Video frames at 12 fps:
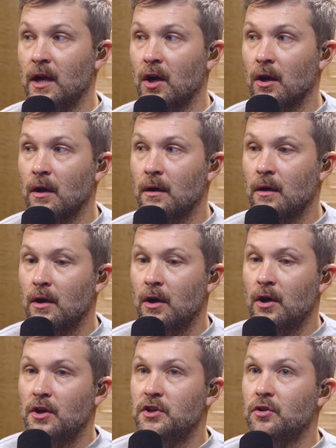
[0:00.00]
air,
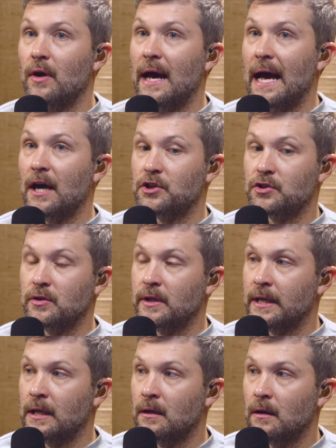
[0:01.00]
you'll
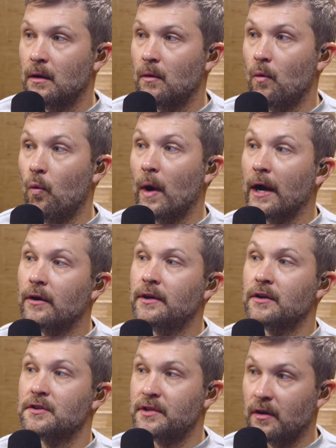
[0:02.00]
actually wear
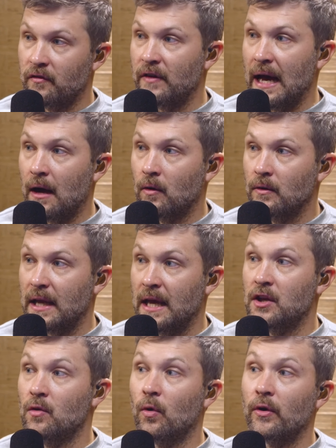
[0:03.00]
yourself out and
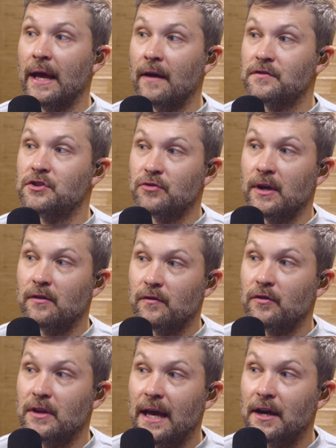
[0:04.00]
you won't have strength
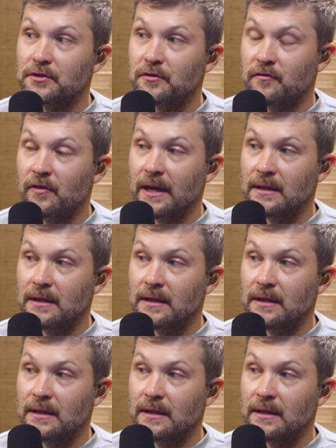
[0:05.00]
for the actual fight.